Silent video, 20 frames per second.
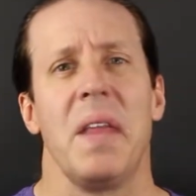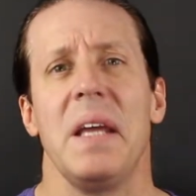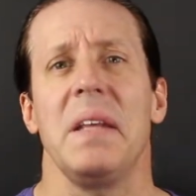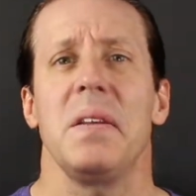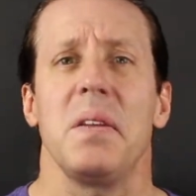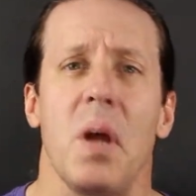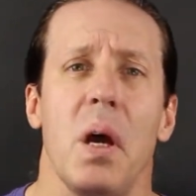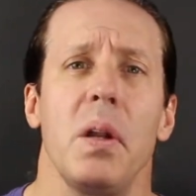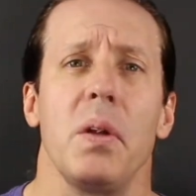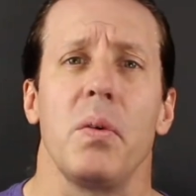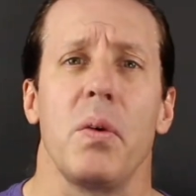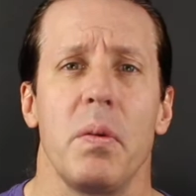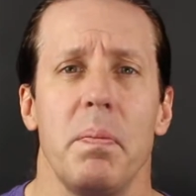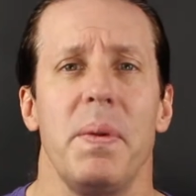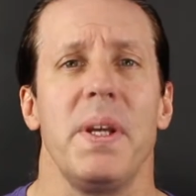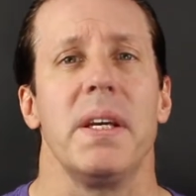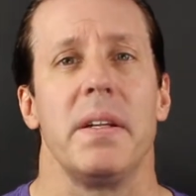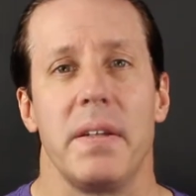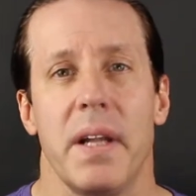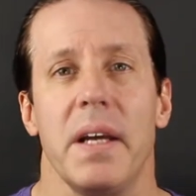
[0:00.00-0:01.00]
they thought it would
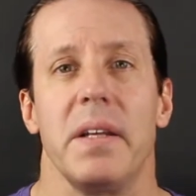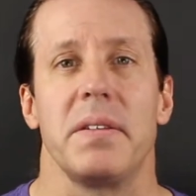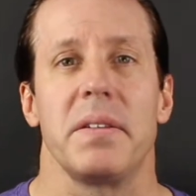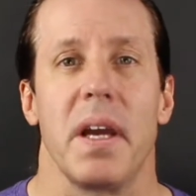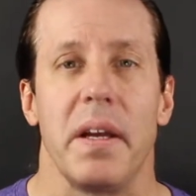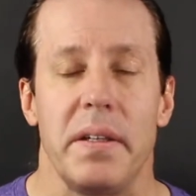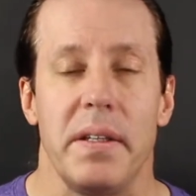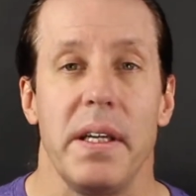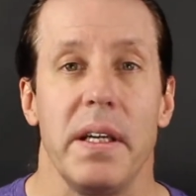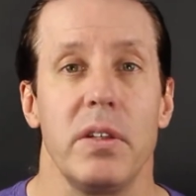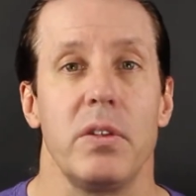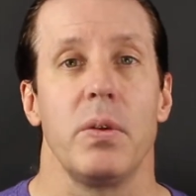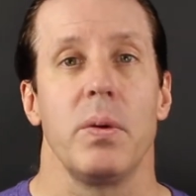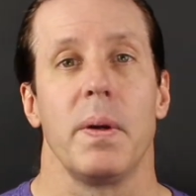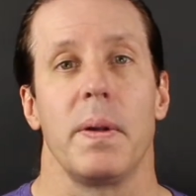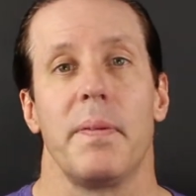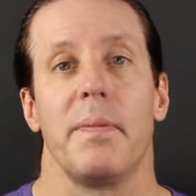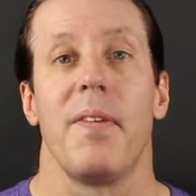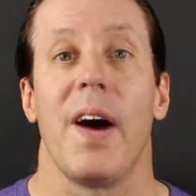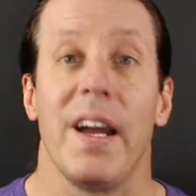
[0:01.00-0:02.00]
be a nice idea
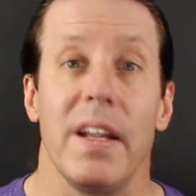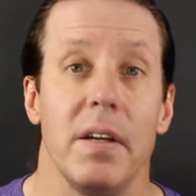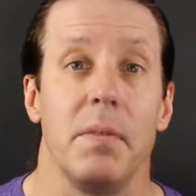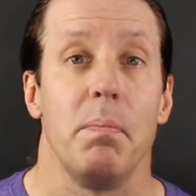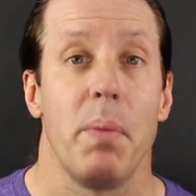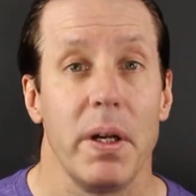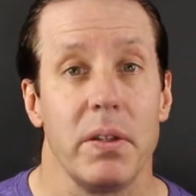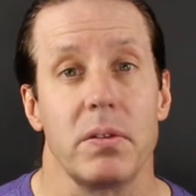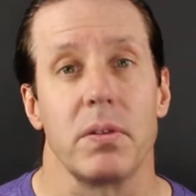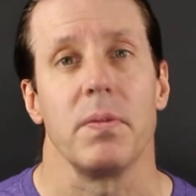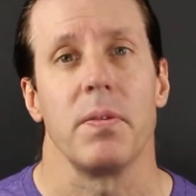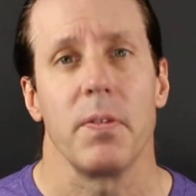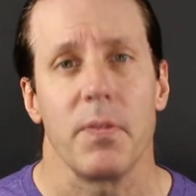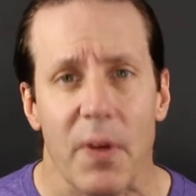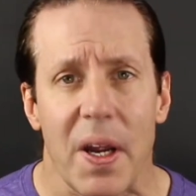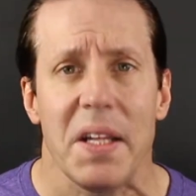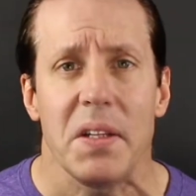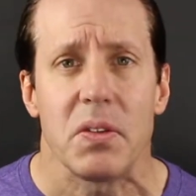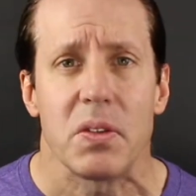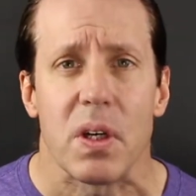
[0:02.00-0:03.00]
to invite a bunch of
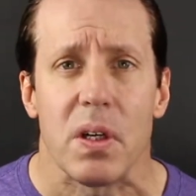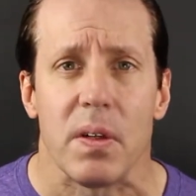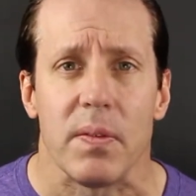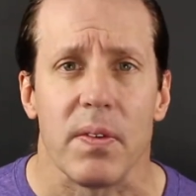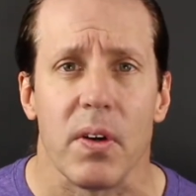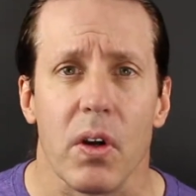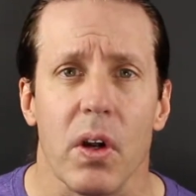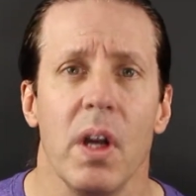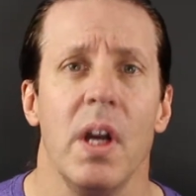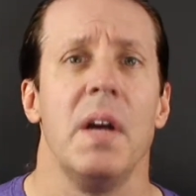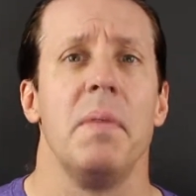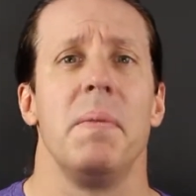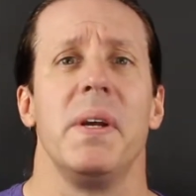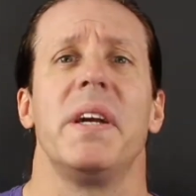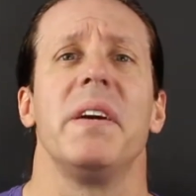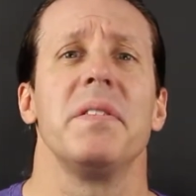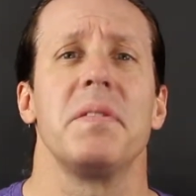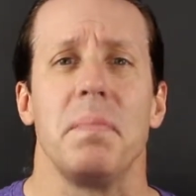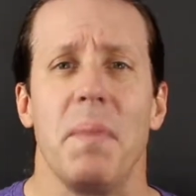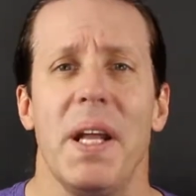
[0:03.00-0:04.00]
friends over,
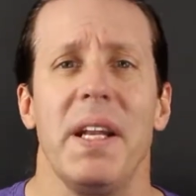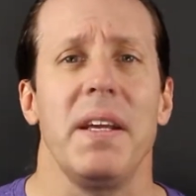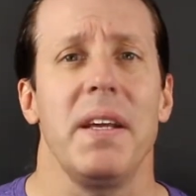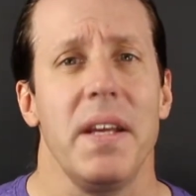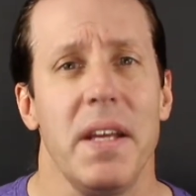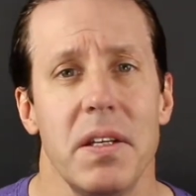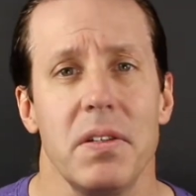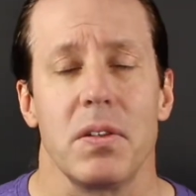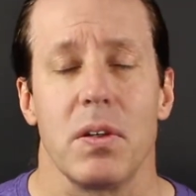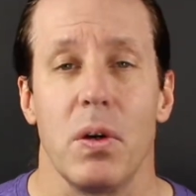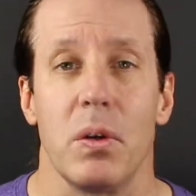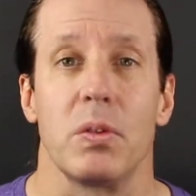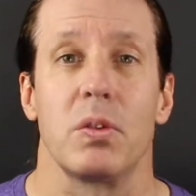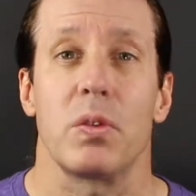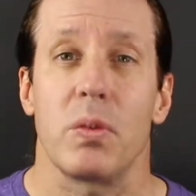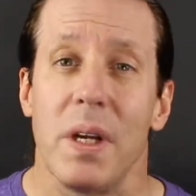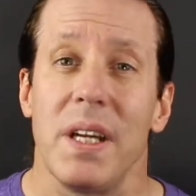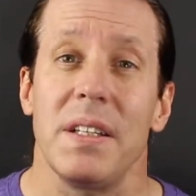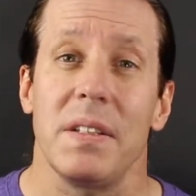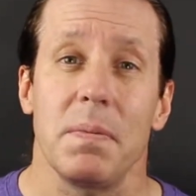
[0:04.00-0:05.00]
because many East
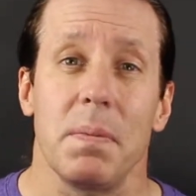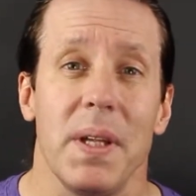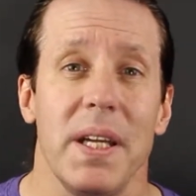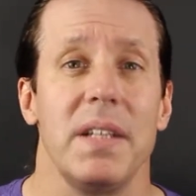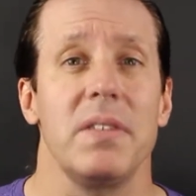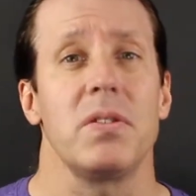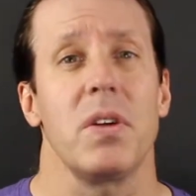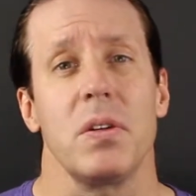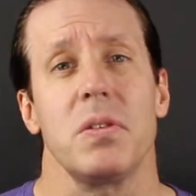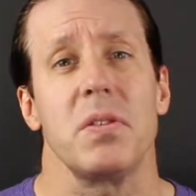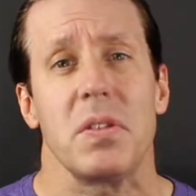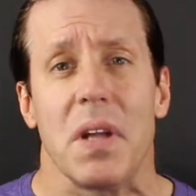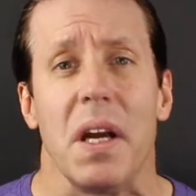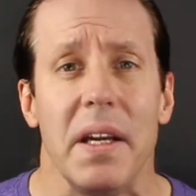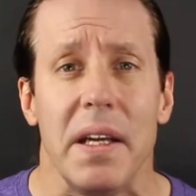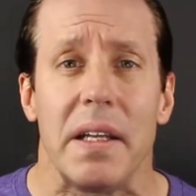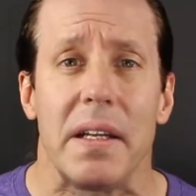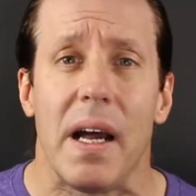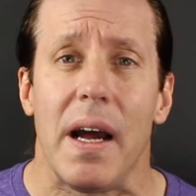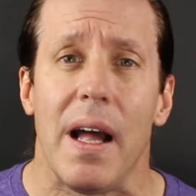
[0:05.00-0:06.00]
Coast transplants are
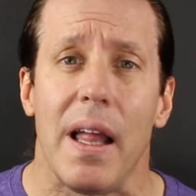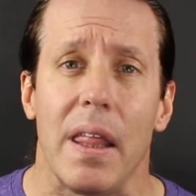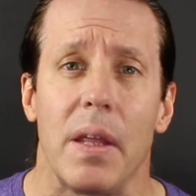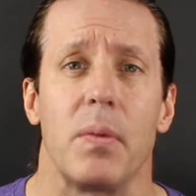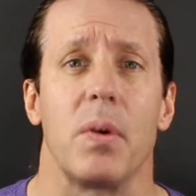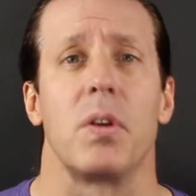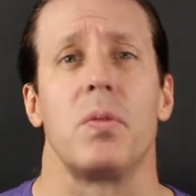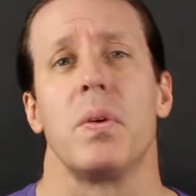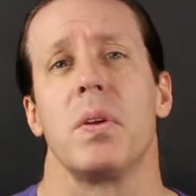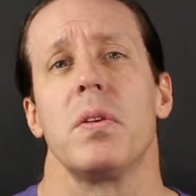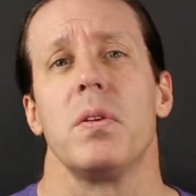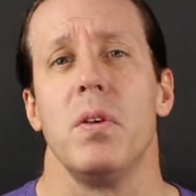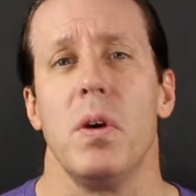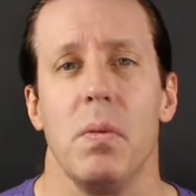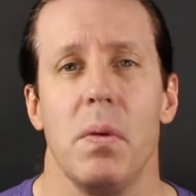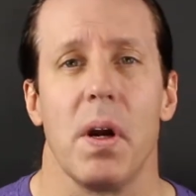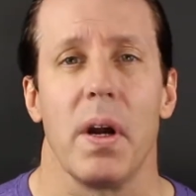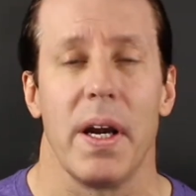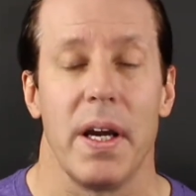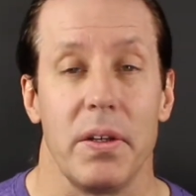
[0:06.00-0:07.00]
stuck in Hollywood with
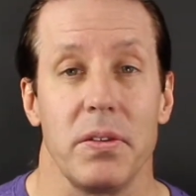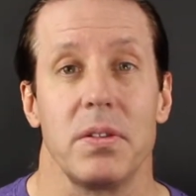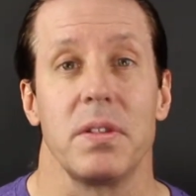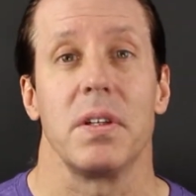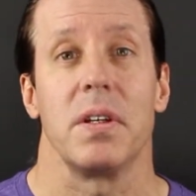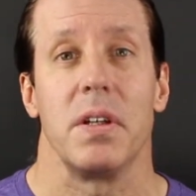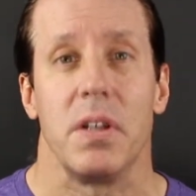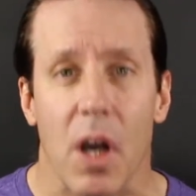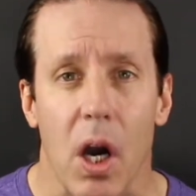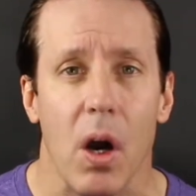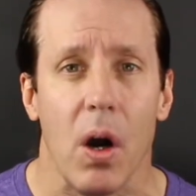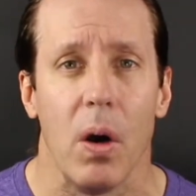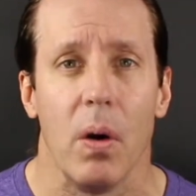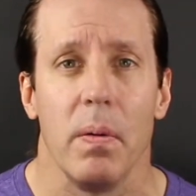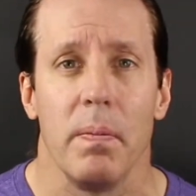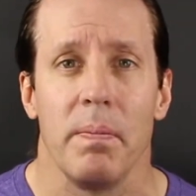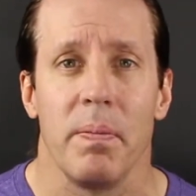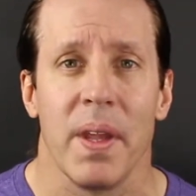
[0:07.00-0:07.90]
nowhere else to go.